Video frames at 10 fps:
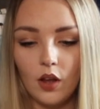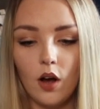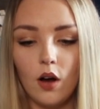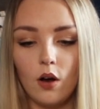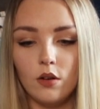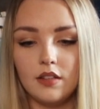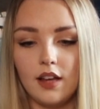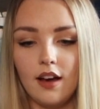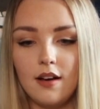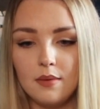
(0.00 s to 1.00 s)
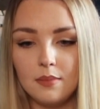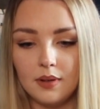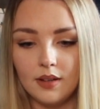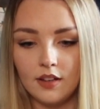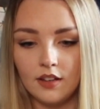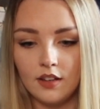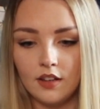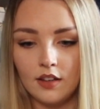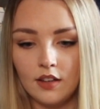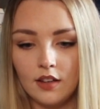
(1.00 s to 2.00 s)
All set up.
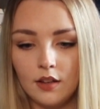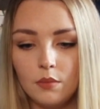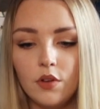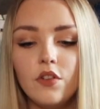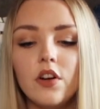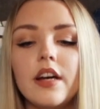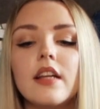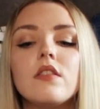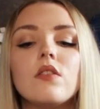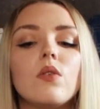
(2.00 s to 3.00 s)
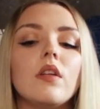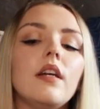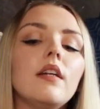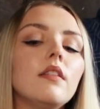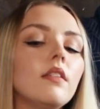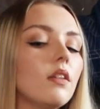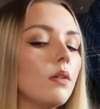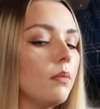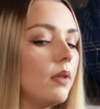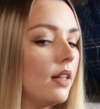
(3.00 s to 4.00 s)
Move your head slowly to
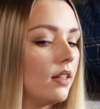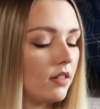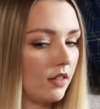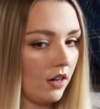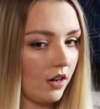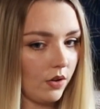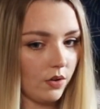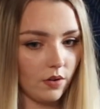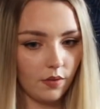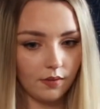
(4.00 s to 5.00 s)
complete the circle.